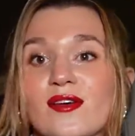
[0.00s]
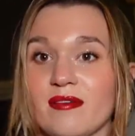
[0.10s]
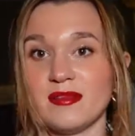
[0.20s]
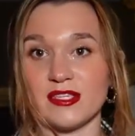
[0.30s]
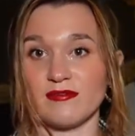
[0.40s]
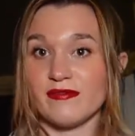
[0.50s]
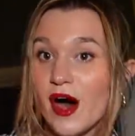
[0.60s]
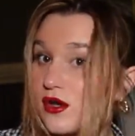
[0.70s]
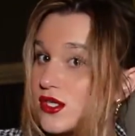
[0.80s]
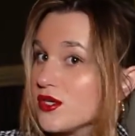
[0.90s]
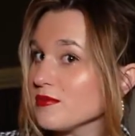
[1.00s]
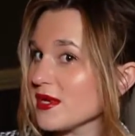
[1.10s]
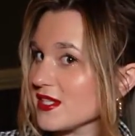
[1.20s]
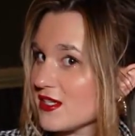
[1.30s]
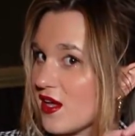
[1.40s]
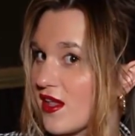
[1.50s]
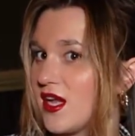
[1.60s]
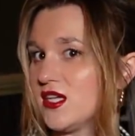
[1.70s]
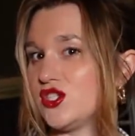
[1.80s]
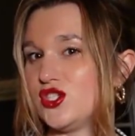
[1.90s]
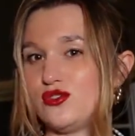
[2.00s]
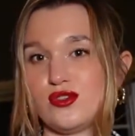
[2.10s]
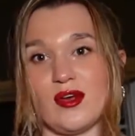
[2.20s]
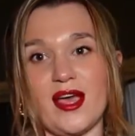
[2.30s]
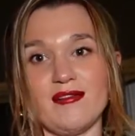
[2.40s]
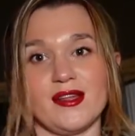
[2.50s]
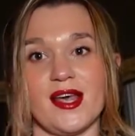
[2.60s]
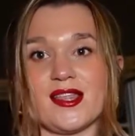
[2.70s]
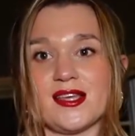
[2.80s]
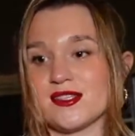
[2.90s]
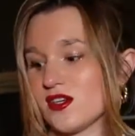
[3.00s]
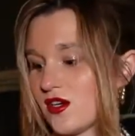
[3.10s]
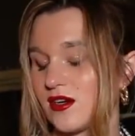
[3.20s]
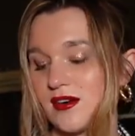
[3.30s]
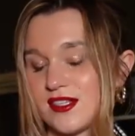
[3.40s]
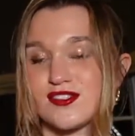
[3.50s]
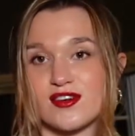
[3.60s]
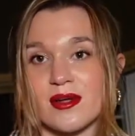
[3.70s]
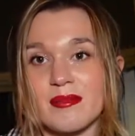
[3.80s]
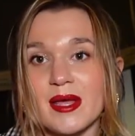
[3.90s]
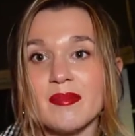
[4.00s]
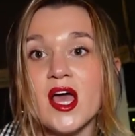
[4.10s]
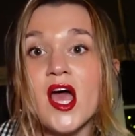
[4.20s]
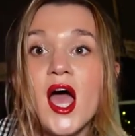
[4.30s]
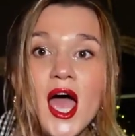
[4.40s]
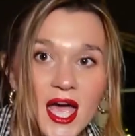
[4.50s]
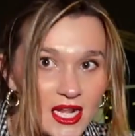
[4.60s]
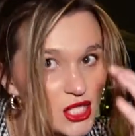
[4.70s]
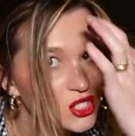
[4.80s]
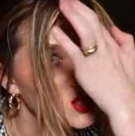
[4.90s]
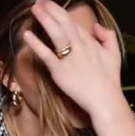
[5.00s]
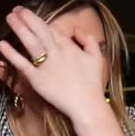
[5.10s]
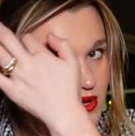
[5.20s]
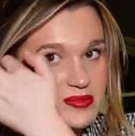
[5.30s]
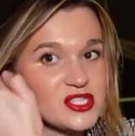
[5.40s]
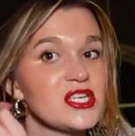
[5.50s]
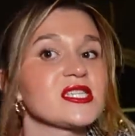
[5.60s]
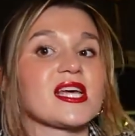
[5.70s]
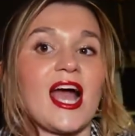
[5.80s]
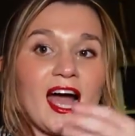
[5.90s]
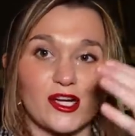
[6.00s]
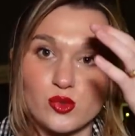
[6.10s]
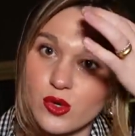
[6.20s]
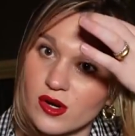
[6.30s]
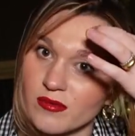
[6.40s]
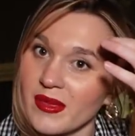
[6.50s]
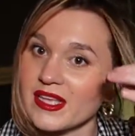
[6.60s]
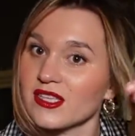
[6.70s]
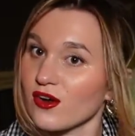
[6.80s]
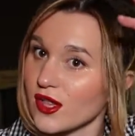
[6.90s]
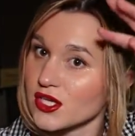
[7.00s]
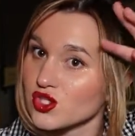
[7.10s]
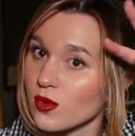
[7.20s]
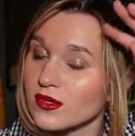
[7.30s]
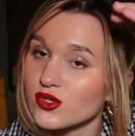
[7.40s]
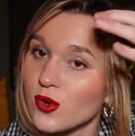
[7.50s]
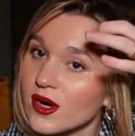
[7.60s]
give me some volume, because I saw that on Juju Haven, I think is her Instagram name, and it looks so good. But she has like actual curtain bangs that are like short.